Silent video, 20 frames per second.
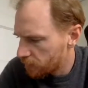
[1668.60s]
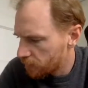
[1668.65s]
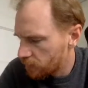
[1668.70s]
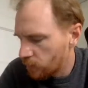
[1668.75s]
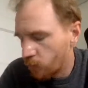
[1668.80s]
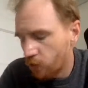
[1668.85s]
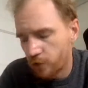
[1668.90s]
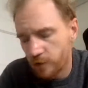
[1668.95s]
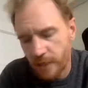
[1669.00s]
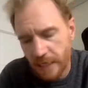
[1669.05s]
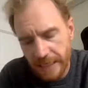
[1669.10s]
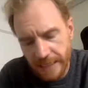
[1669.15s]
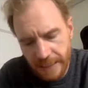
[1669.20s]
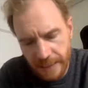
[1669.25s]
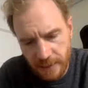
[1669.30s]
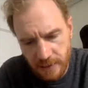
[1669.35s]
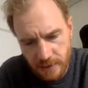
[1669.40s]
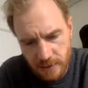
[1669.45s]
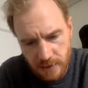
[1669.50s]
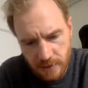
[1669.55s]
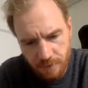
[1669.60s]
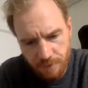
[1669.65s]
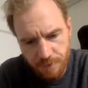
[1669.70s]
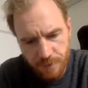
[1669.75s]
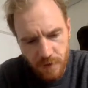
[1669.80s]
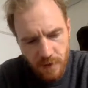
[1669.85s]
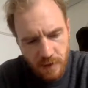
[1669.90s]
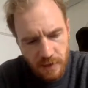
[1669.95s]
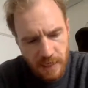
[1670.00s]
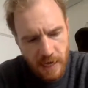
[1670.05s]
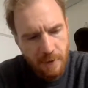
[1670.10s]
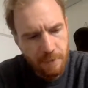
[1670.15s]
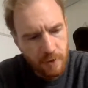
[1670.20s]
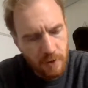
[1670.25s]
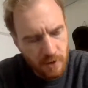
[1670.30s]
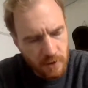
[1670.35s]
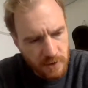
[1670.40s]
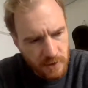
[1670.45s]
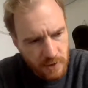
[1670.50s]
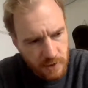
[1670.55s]
or in any case,
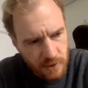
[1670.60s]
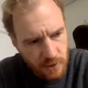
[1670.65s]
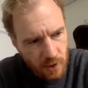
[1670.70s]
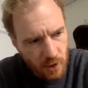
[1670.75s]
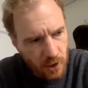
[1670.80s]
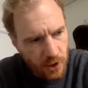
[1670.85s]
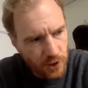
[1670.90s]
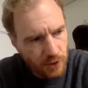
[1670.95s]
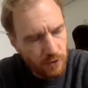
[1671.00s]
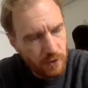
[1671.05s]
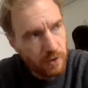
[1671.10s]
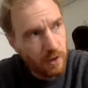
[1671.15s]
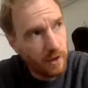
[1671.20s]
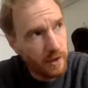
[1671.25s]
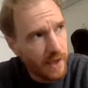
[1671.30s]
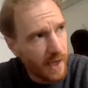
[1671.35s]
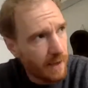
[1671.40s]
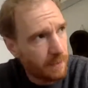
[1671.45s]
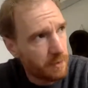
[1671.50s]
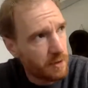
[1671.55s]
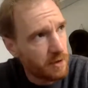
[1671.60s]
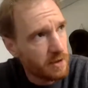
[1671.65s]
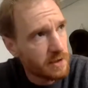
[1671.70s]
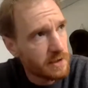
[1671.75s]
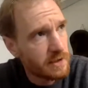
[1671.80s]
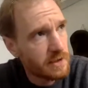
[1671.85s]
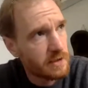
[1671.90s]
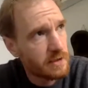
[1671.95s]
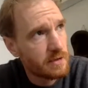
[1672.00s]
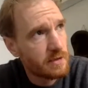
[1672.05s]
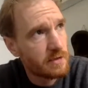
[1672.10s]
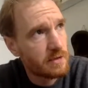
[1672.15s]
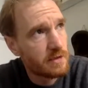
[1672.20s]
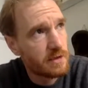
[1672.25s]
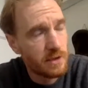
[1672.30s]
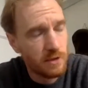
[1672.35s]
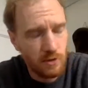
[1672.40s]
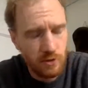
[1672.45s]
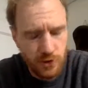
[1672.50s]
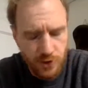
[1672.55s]
capitalists argue there are capitalist
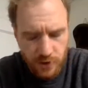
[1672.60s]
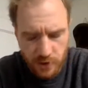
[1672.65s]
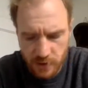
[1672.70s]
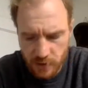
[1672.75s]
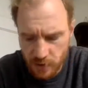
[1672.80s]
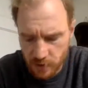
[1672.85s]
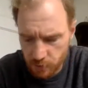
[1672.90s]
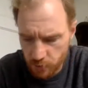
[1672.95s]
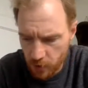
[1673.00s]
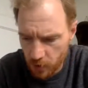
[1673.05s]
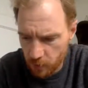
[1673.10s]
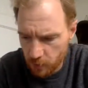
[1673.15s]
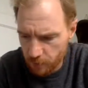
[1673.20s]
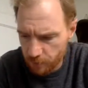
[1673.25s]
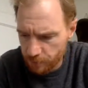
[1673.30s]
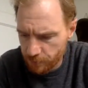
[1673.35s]
solutions to this problem.